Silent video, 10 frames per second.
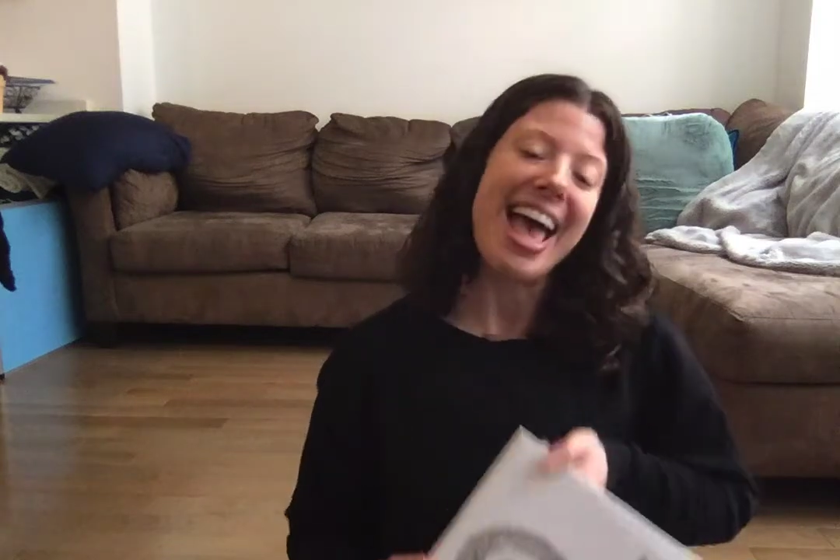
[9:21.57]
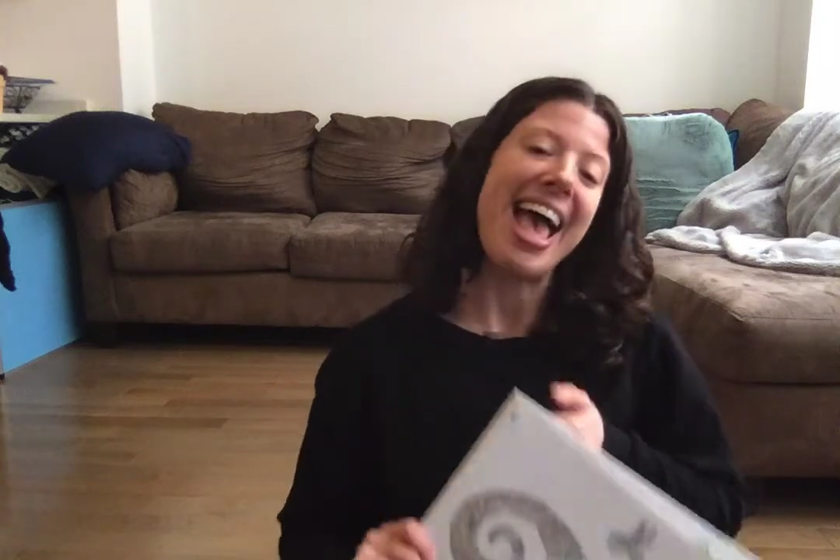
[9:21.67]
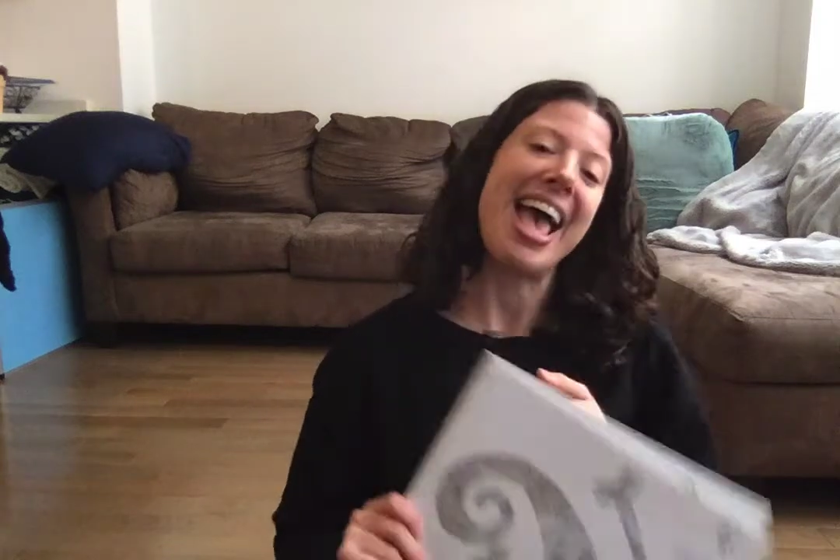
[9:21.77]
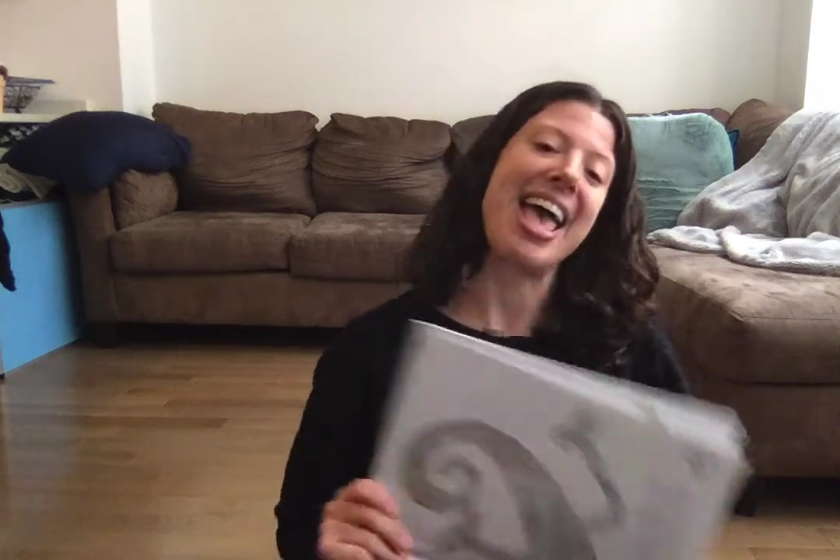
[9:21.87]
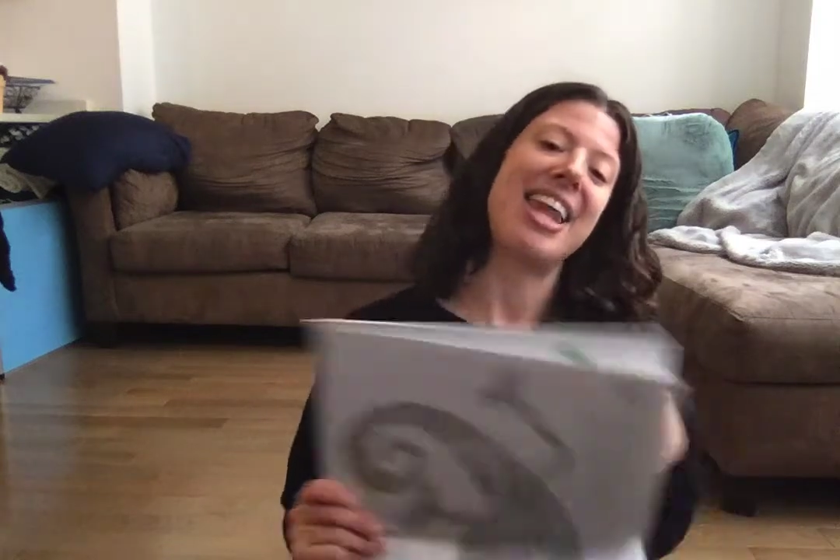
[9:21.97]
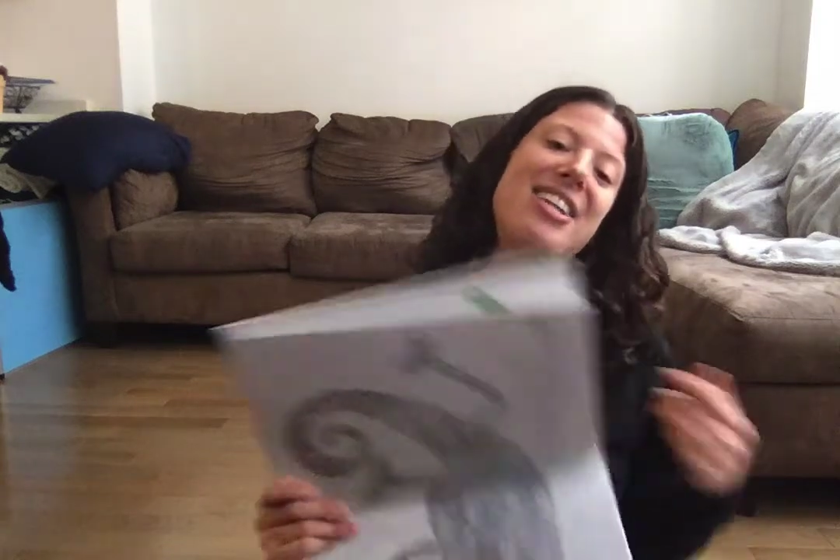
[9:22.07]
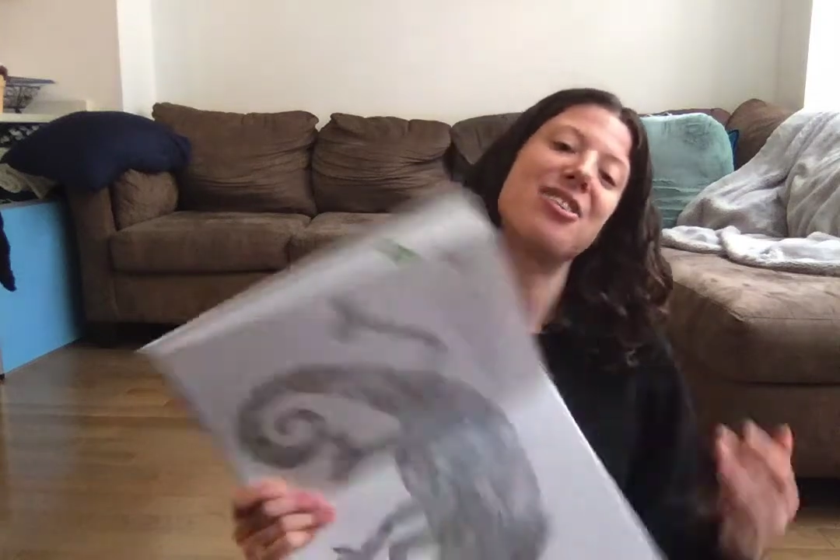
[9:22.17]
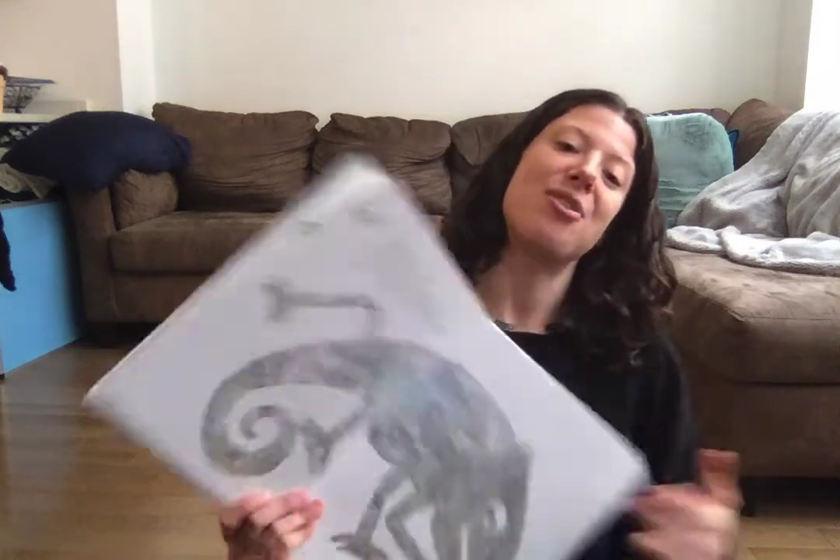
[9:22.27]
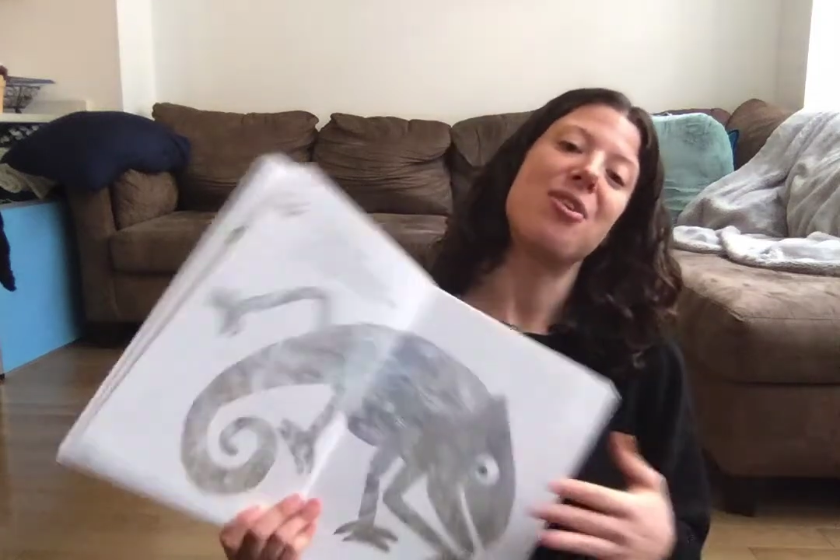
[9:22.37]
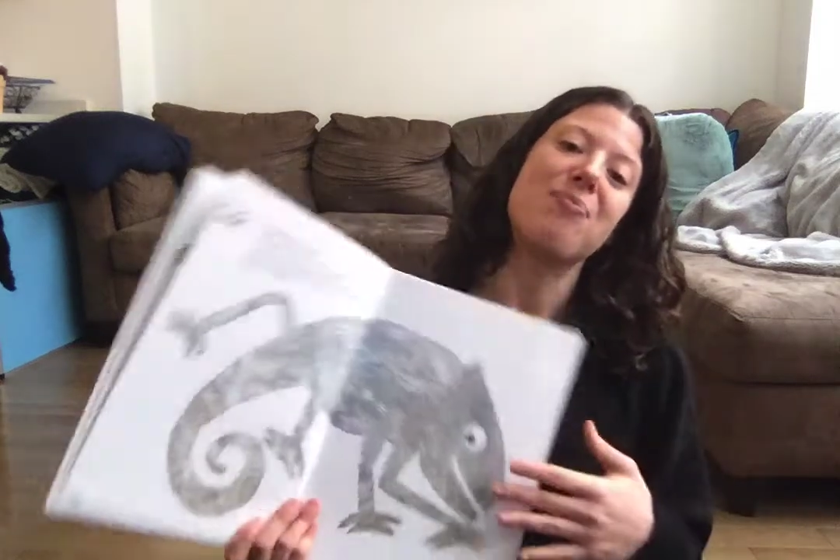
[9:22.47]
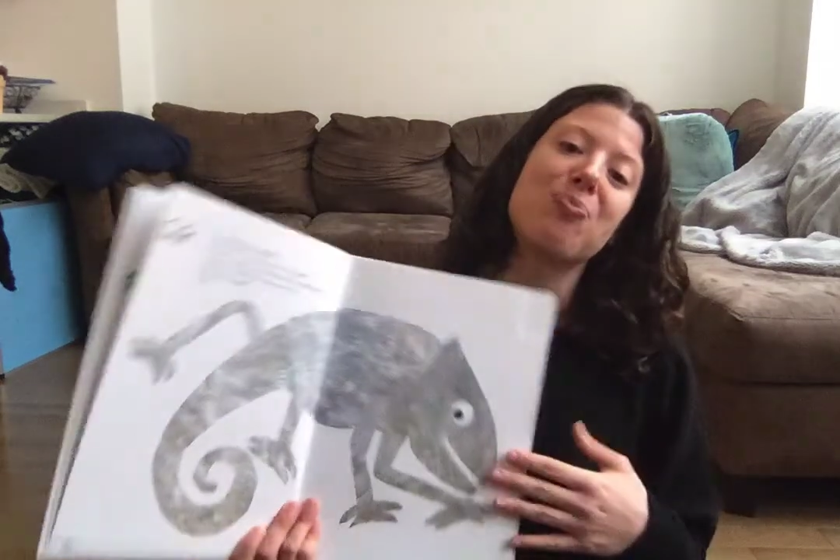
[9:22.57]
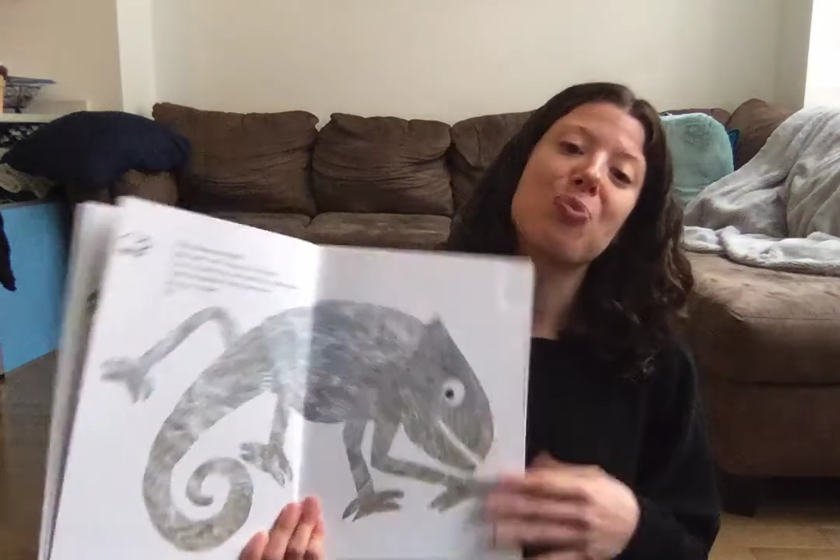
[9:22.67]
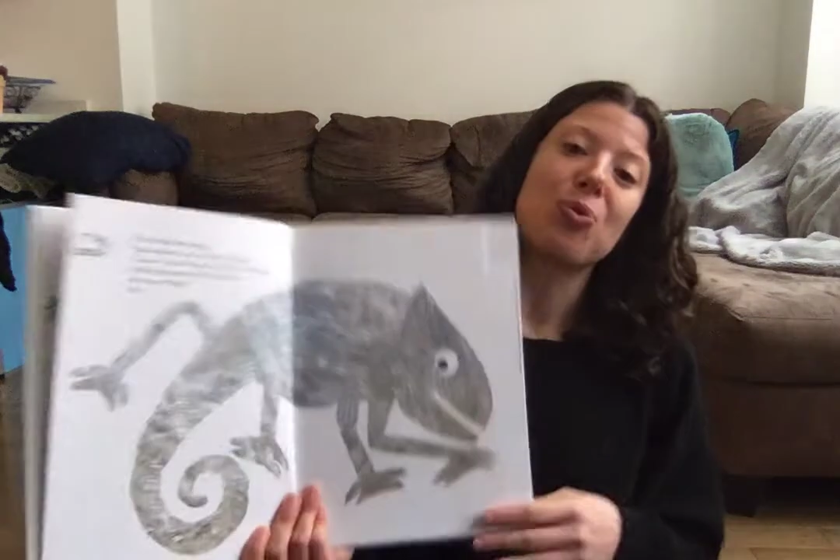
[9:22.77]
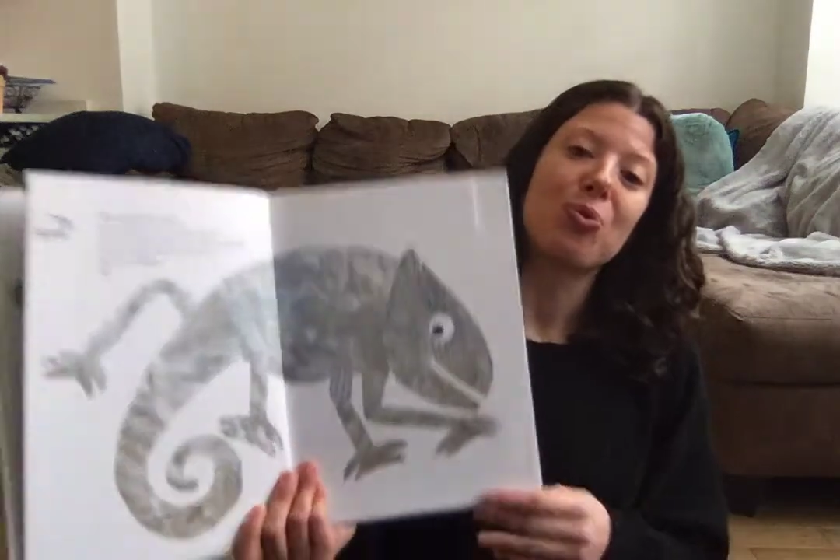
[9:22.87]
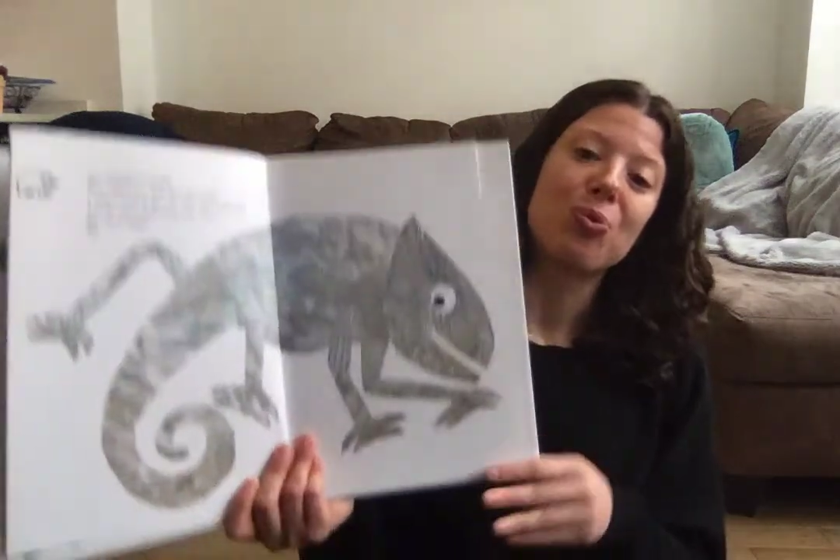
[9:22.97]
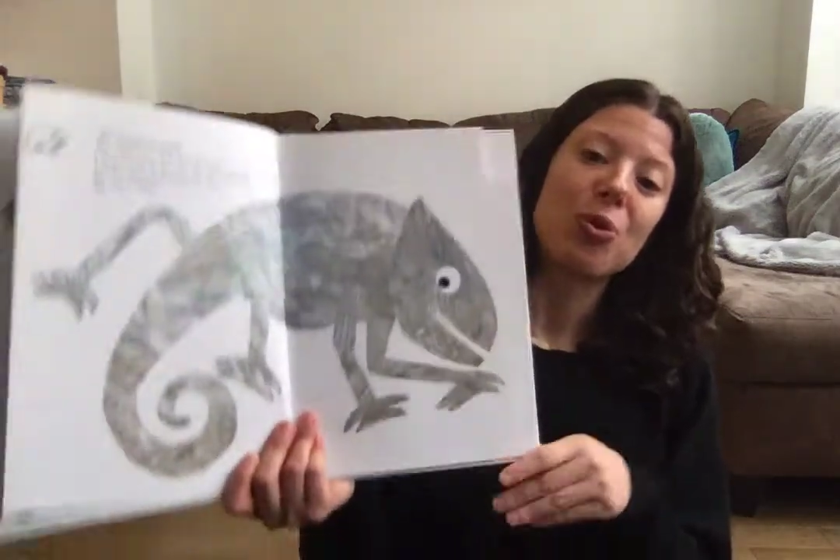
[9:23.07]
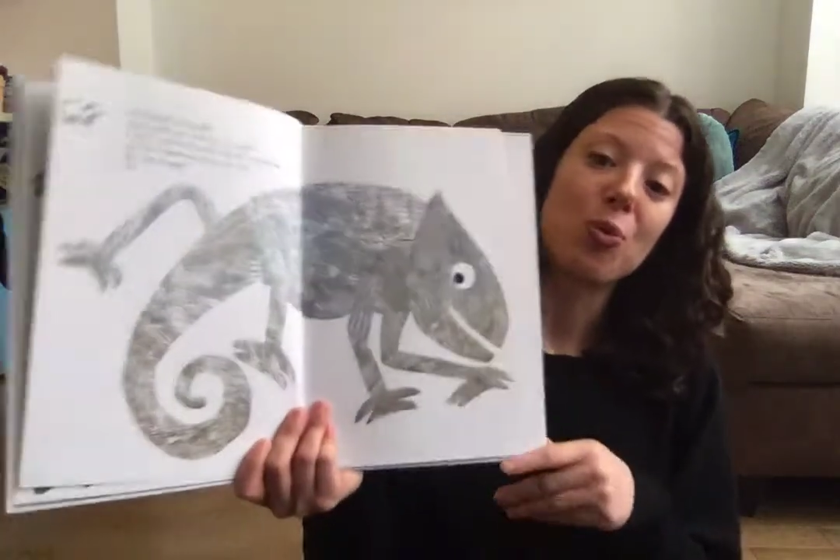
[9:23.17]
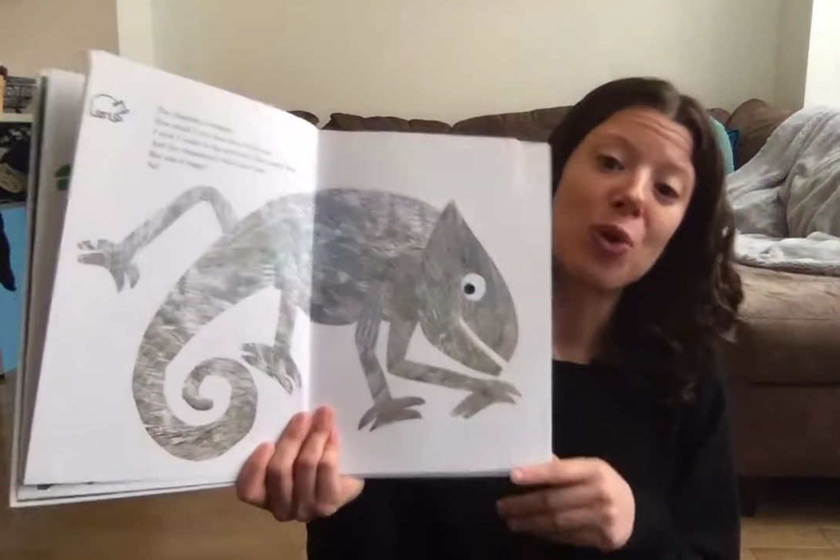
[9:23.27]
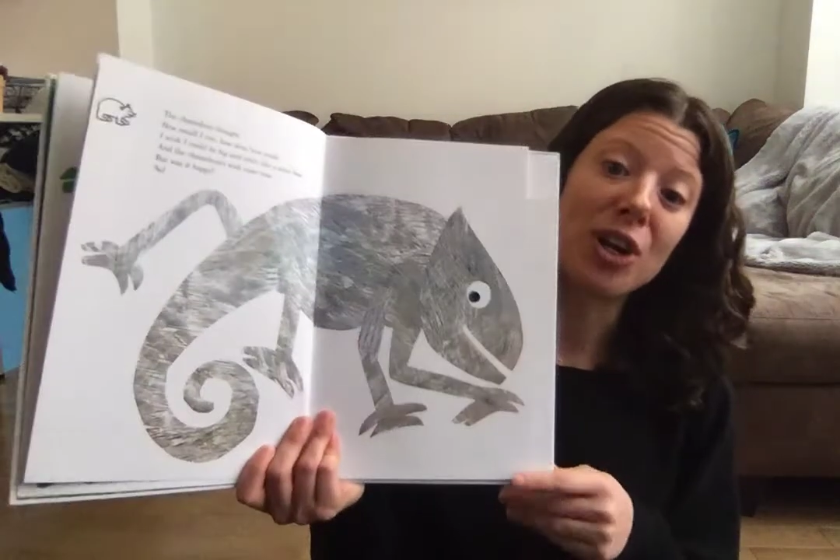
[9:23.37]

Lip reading: And we're